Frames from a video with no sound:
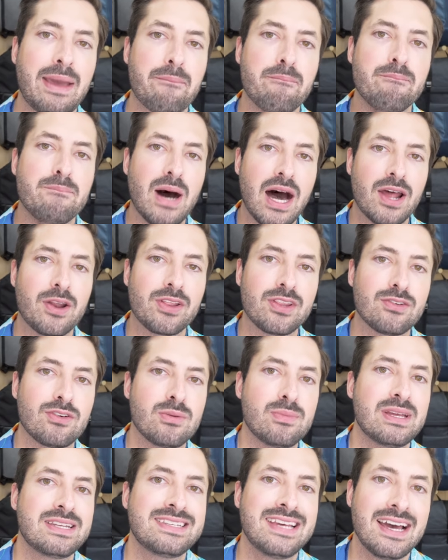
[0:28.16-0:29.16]
a bottle that
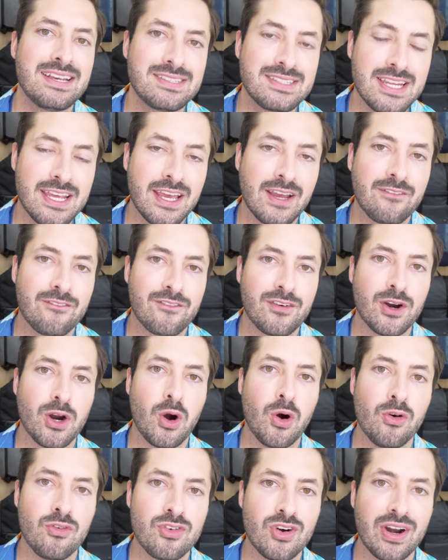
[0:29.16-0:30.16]
we've been testing for
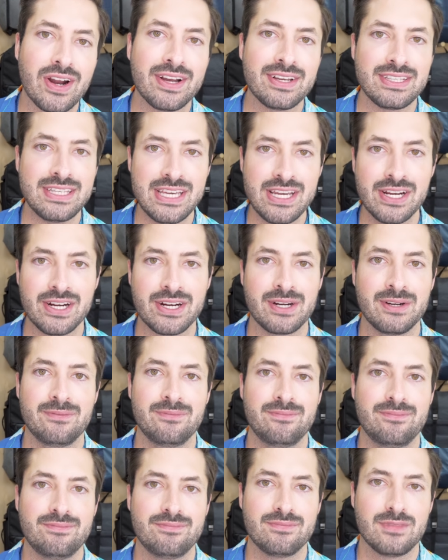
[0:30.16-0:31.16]
over a year.
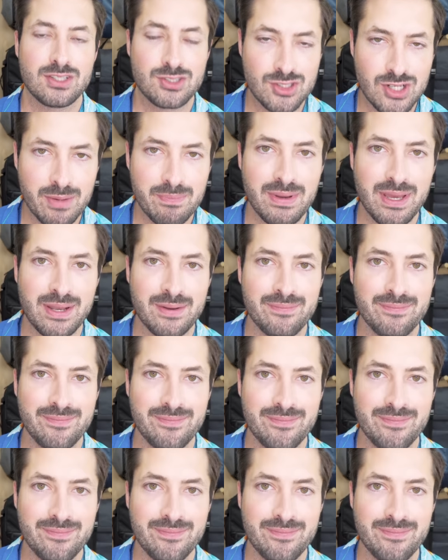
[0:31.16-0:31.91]
Let's jump in.